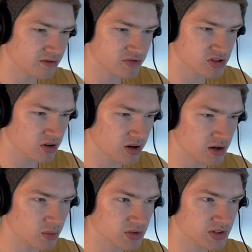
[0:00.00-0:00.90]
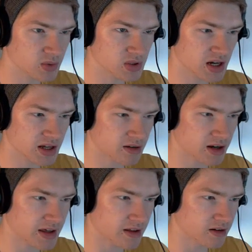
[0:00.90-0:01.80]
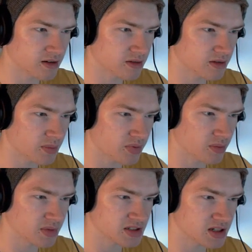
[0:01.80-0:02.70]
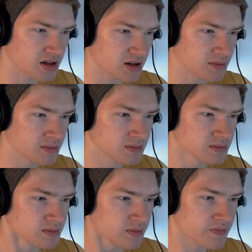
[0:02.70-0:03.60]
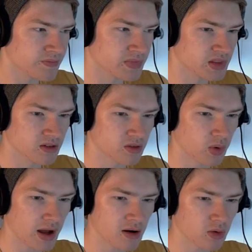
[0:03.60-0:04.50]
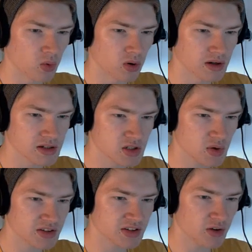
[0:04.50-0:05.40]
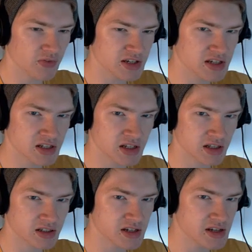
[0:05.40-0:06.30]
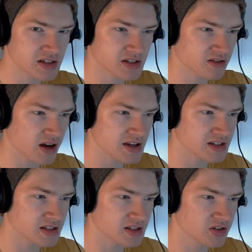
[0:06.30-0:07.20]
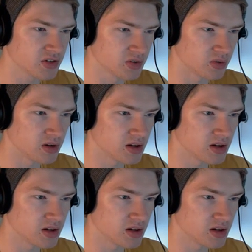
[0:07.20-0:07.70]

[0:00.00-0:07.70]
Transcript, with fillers: Sure, we'll check it out later. I promise. Wow, this is quite the office, isn't it? Jesus Christ, that's cool.